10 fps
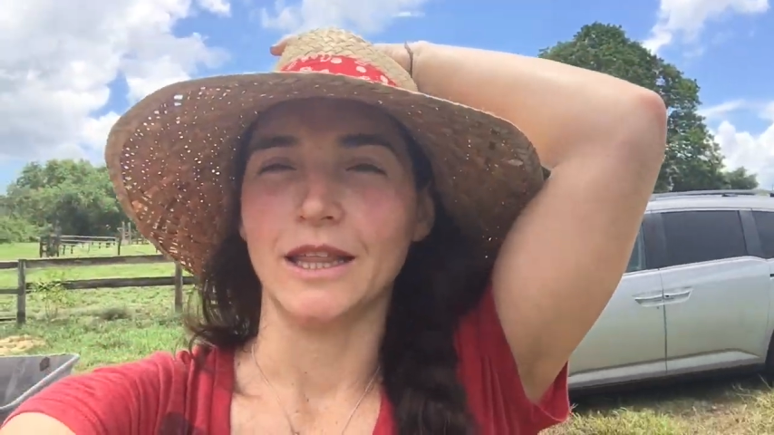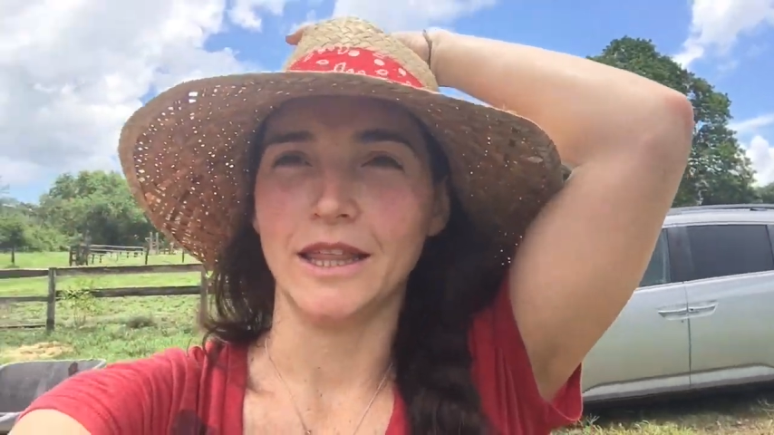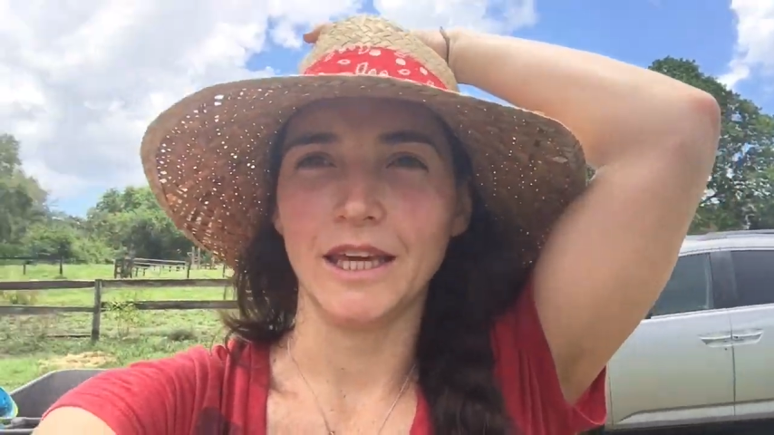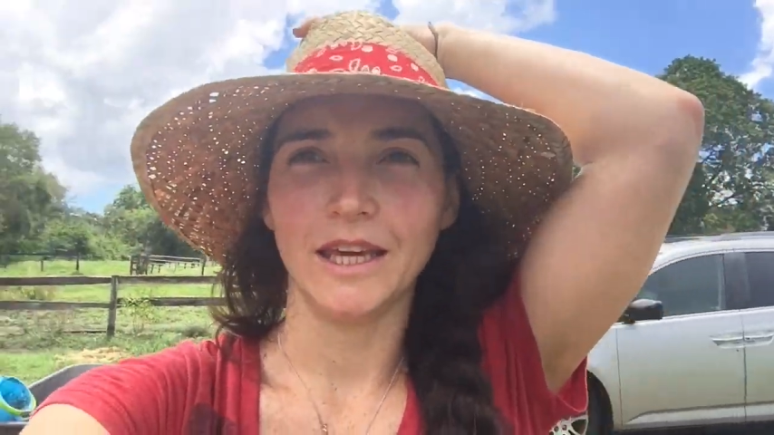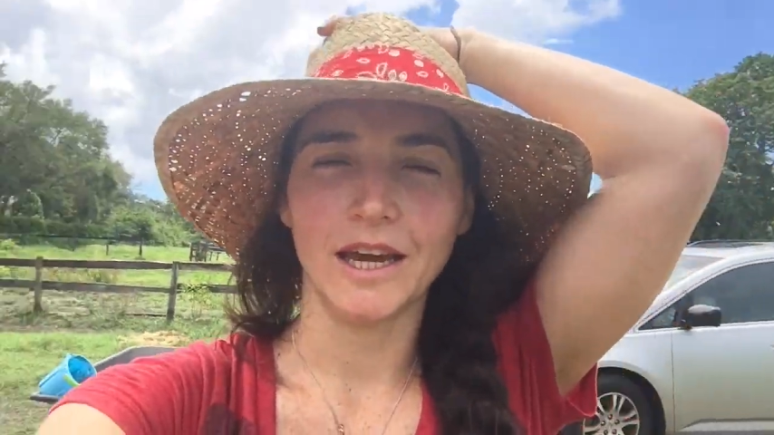
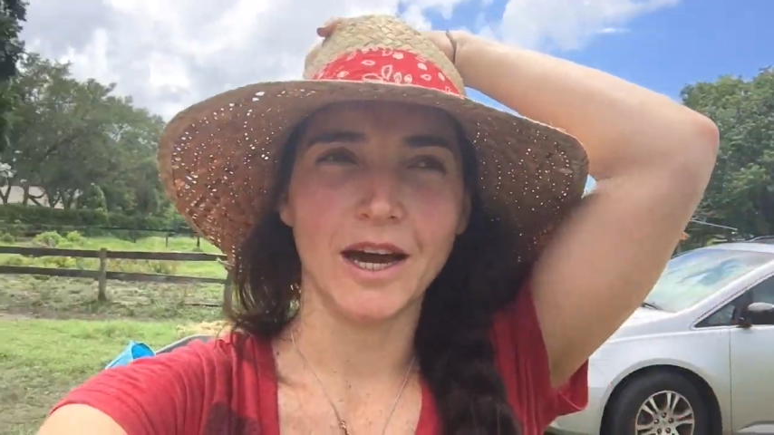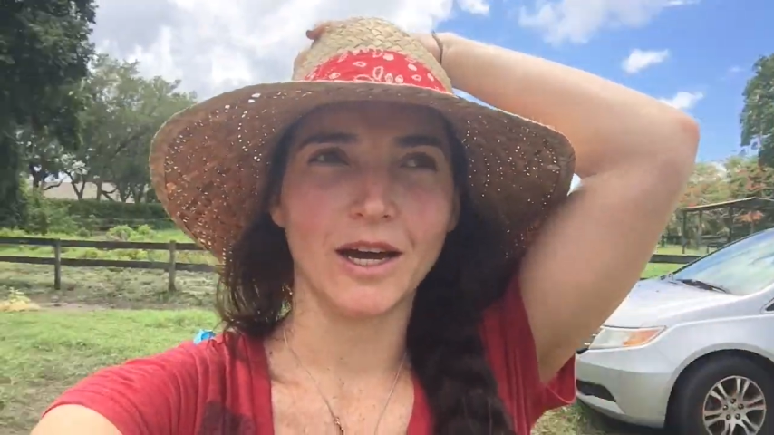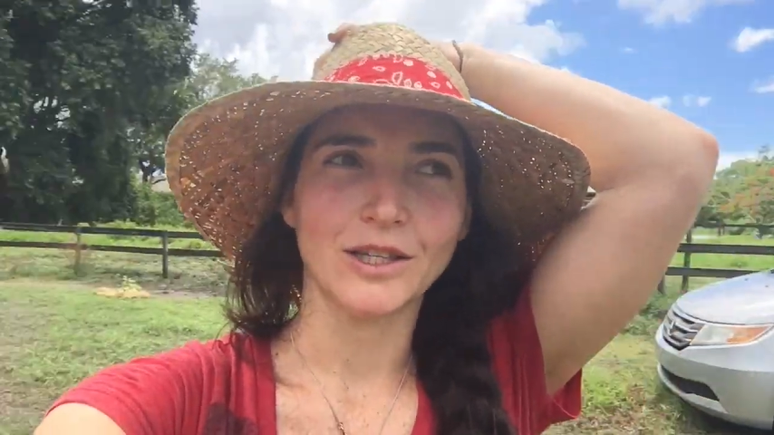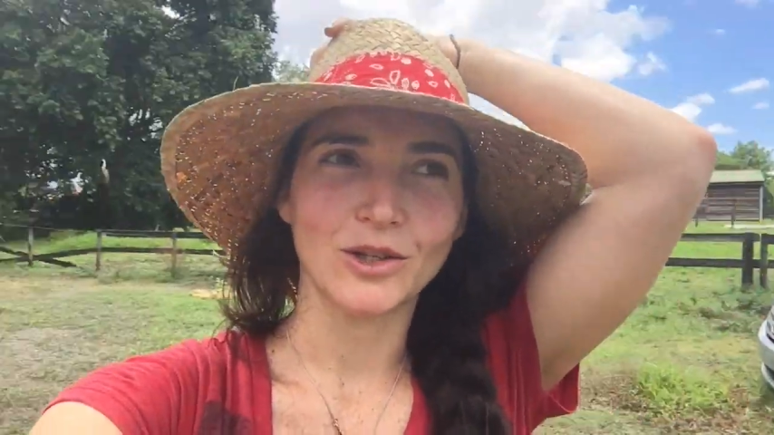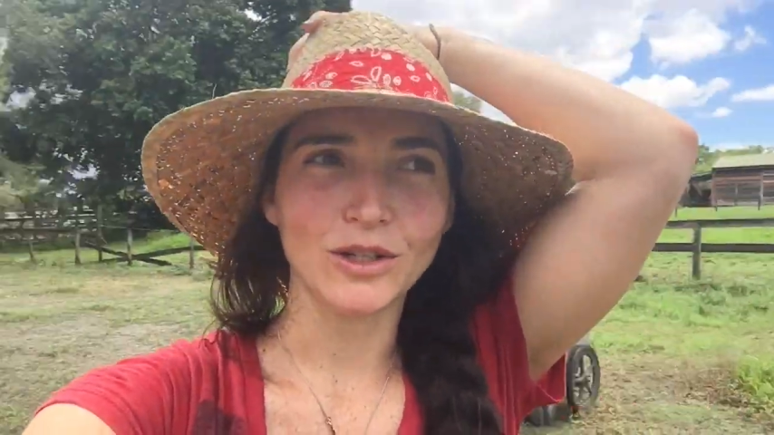the
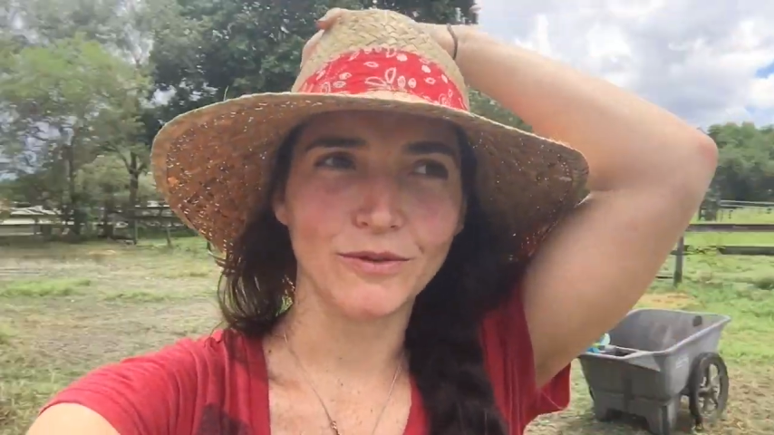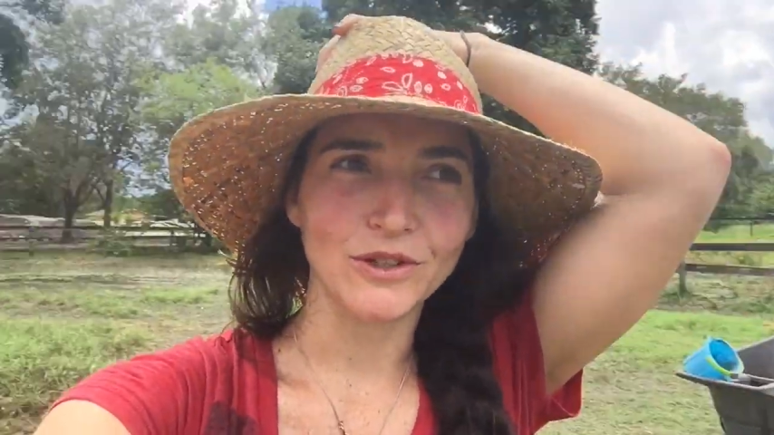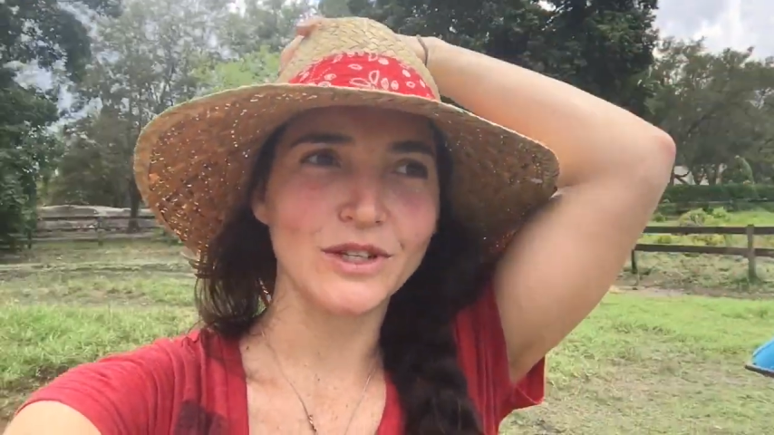uh, search for